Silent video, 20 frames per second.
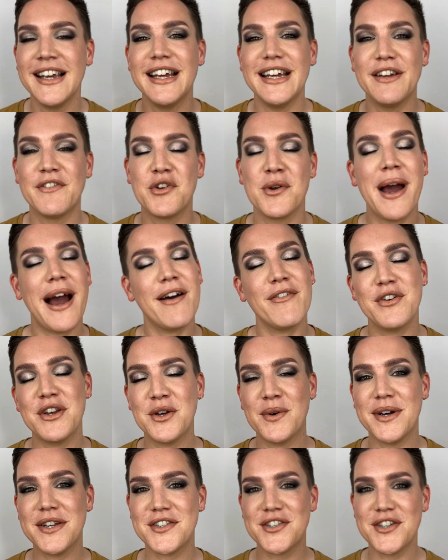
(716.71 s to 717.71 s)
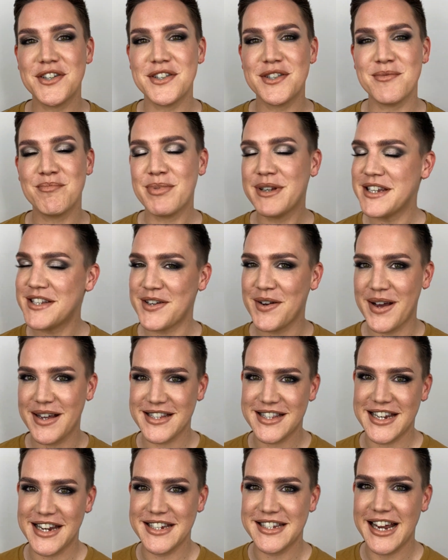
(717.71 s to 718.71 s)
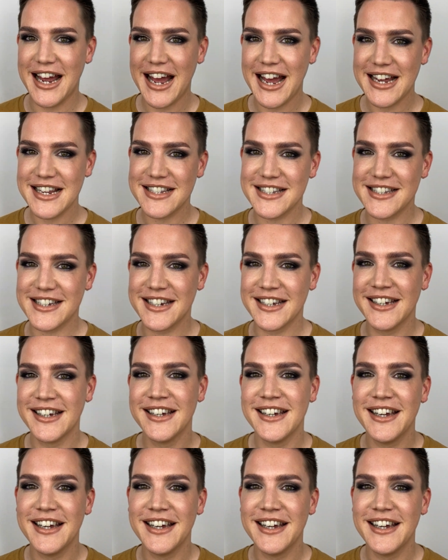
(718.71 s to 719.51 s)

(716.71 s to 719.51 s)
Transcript: If you have any questions, please don't hesitate to ask.